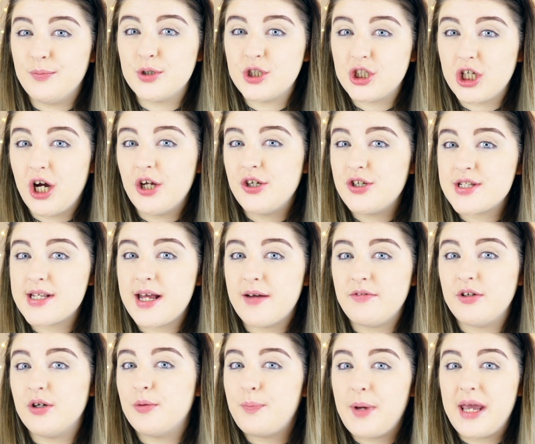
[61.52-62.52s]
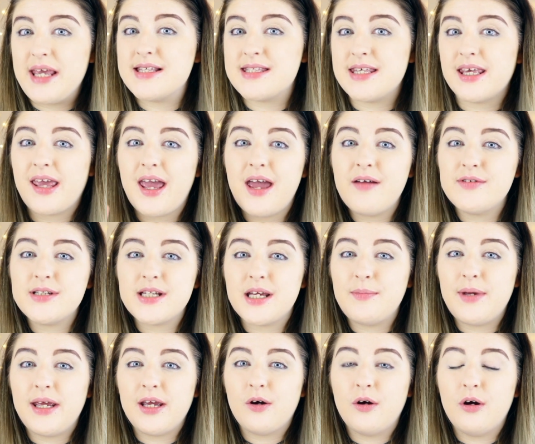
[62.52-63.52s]
much on, just having your basic
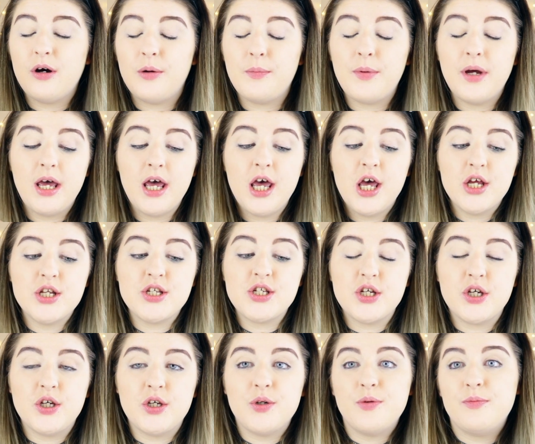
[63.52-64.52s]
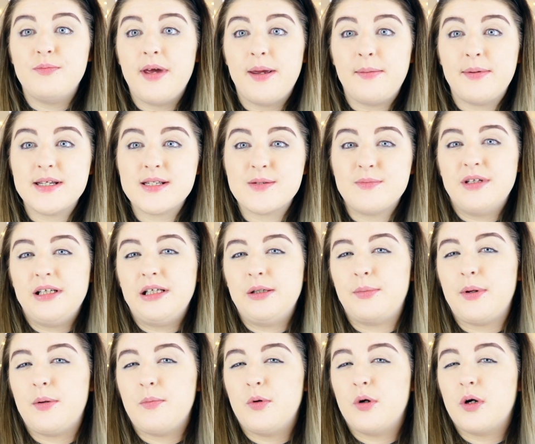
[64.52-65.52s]
everyday makeup, to maybe something a
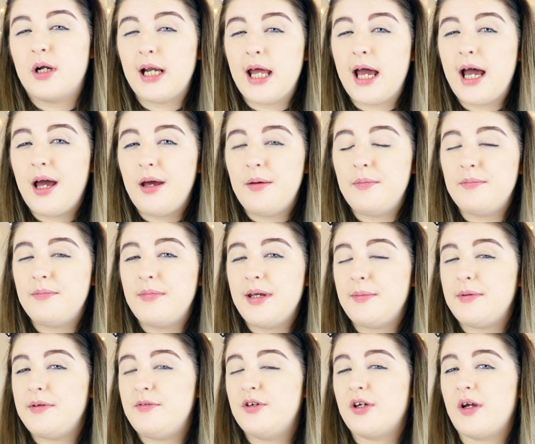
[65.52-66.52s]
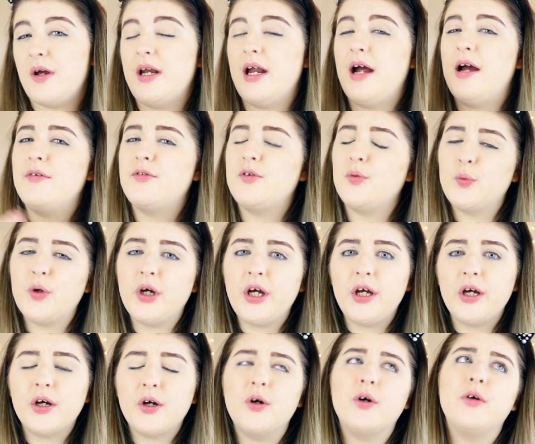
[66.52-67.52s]
little bit more glam. Maybe if you're going out after
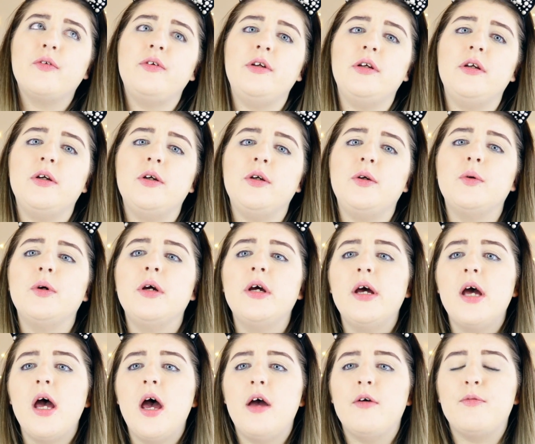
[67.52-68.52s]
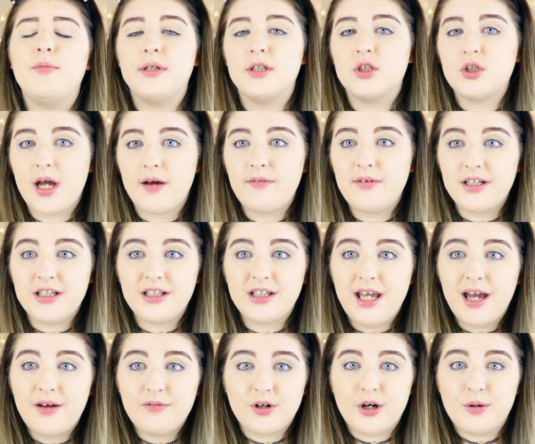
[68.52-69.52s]
work, or if you have been travelling and
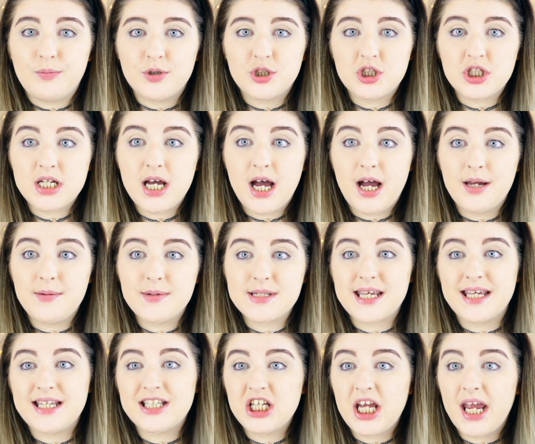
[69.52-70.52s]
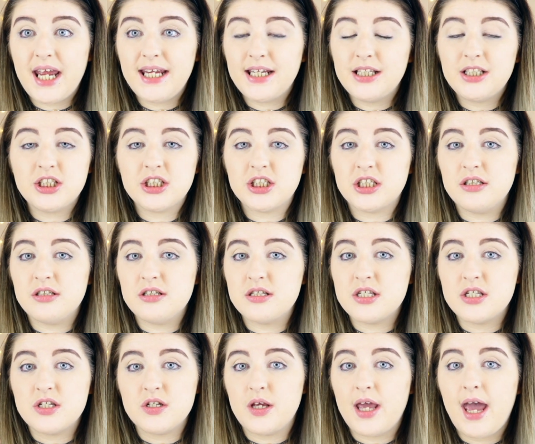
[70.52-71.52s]
you haven't got much time to get changed and
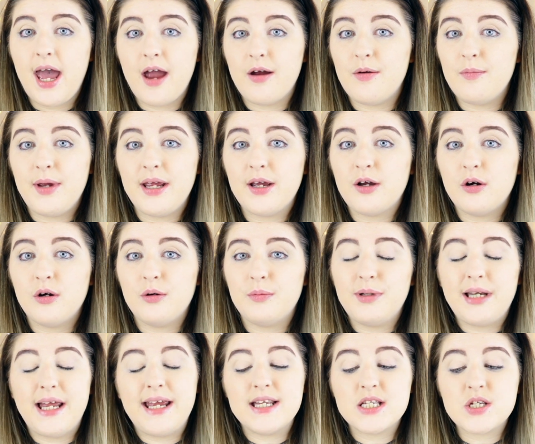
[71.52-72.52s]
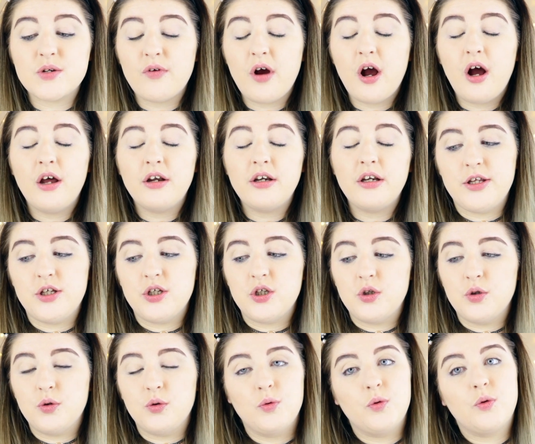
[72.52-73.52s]
to do your hair and makeup later on,
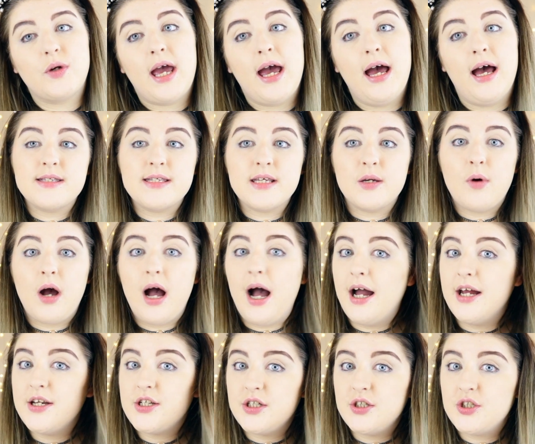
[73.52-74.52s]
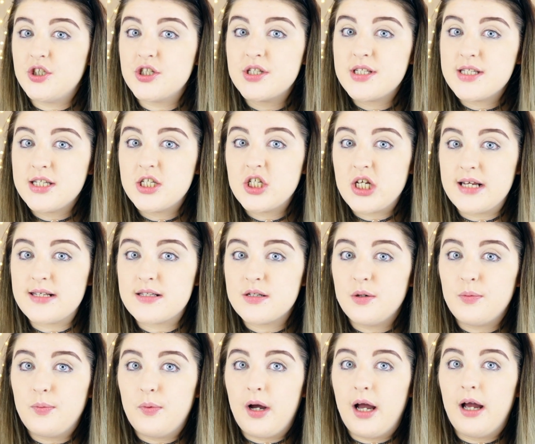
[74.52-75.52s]
you can see what I do just to jazz
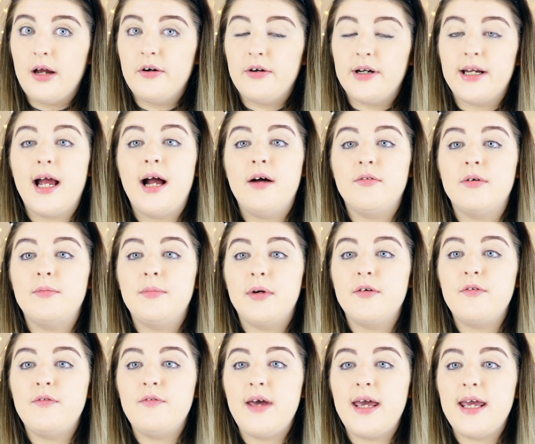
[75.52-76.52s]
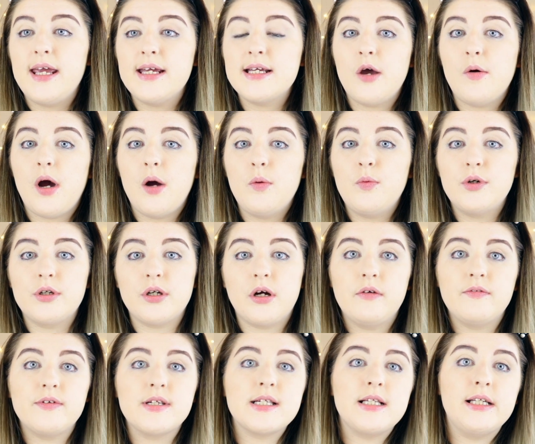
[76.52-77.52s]
up what I already have on my face. So I would
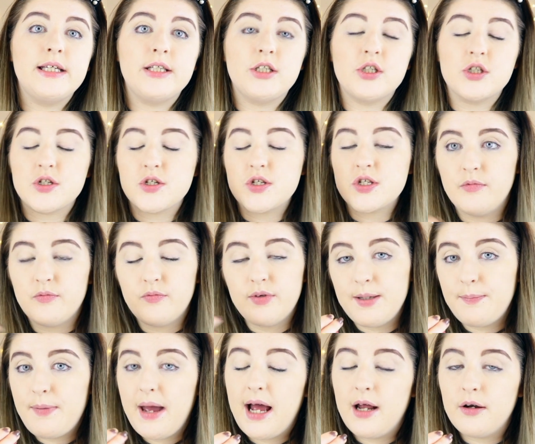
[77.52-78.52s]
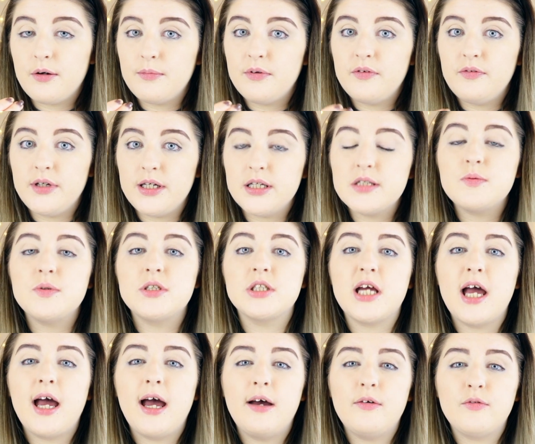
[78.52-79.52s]
obviously just repowder my face,
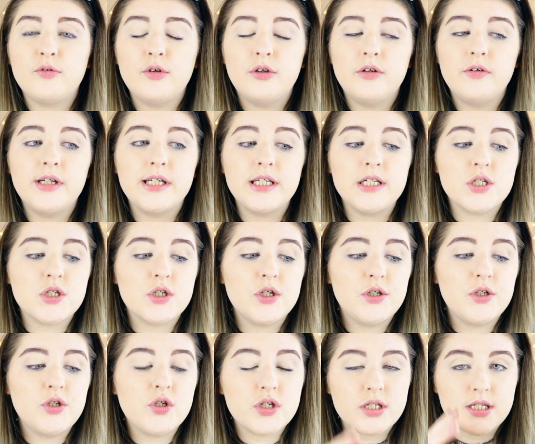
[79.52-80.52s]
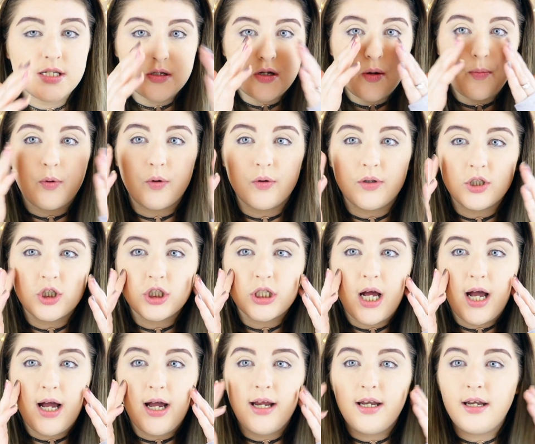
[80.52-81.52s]
which I have already done, just to stop all the
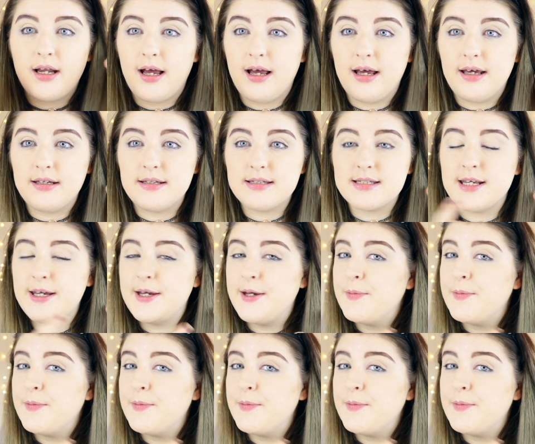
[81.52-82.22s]
shine and